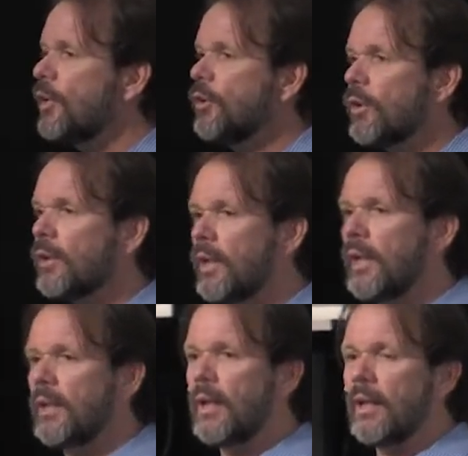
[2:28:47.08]
your, the,
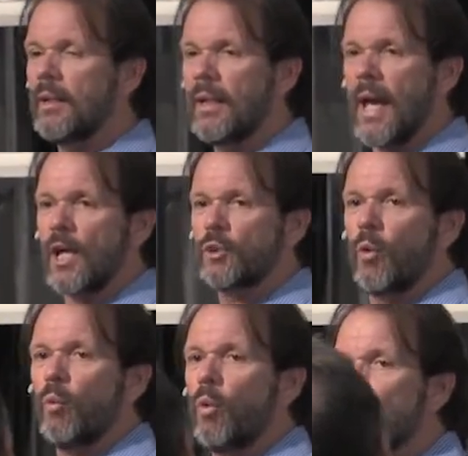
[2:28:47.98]
the, the
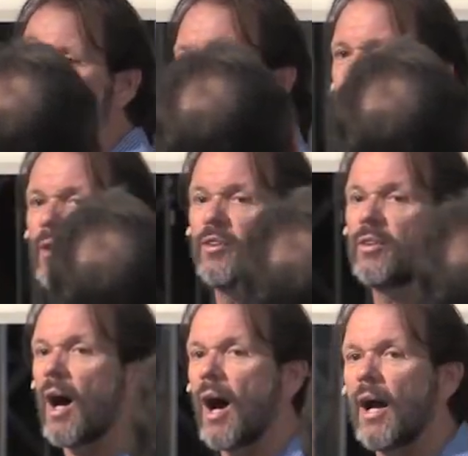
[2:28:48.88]
actual worship with
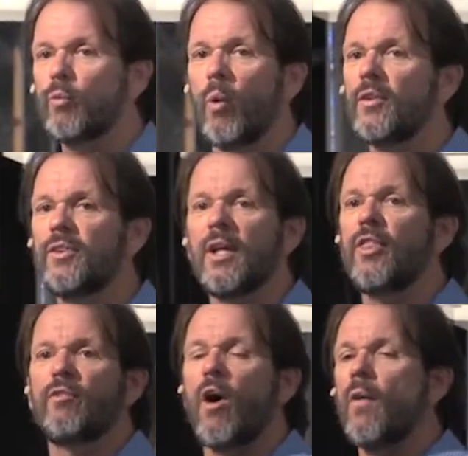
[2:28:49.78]
tithe,
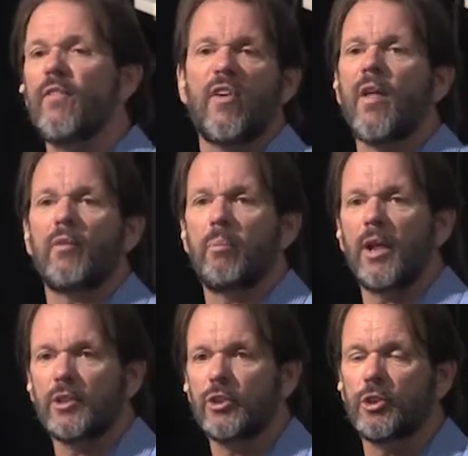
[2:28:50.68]
one-tenth of all the Father
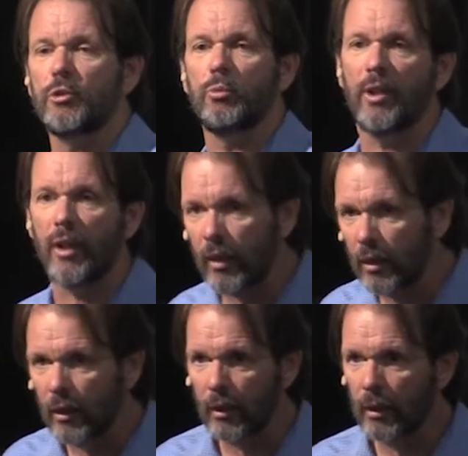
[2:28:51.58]
blesses you with.
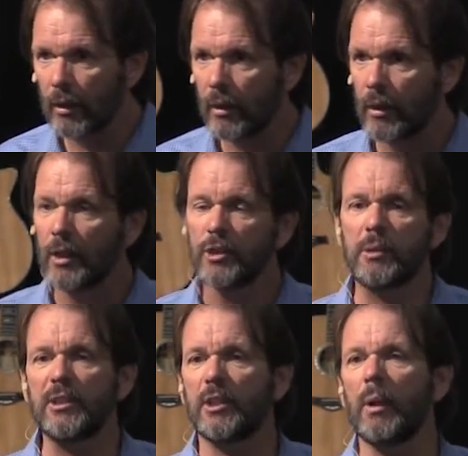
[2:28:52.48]

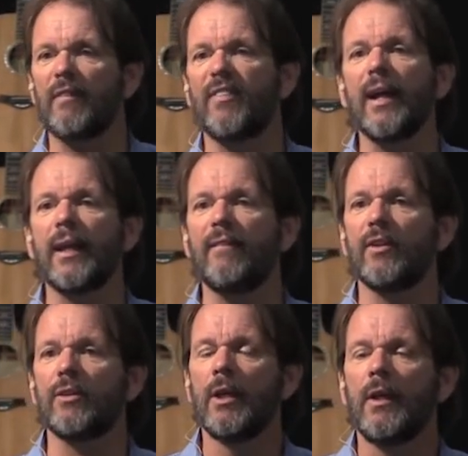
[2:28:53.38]
Somebody said, well, if I gave
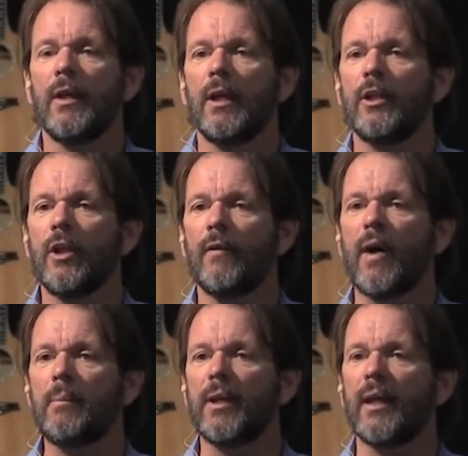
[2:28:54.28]
it... You know, if
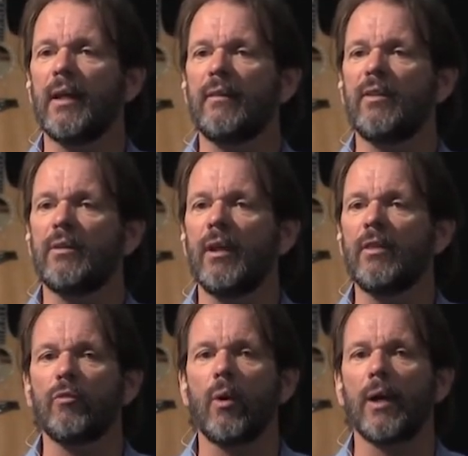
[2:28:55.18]
I begin to give a
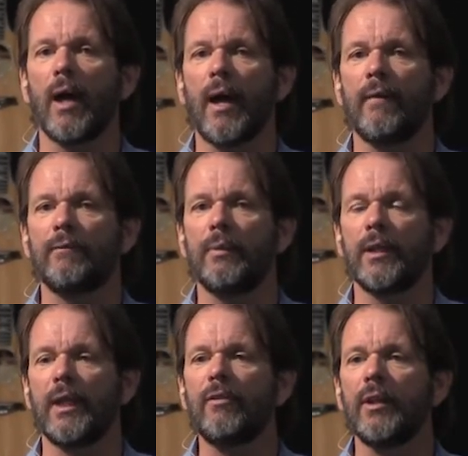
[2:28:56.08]
tenth of what I have been
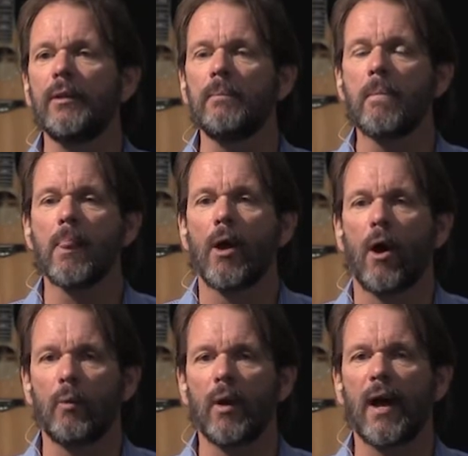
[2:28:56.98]
given,
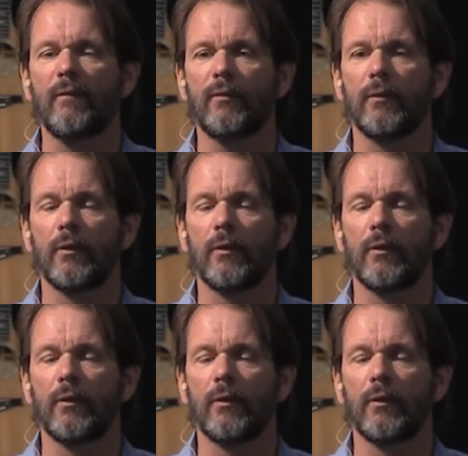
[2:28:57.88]
or what I've,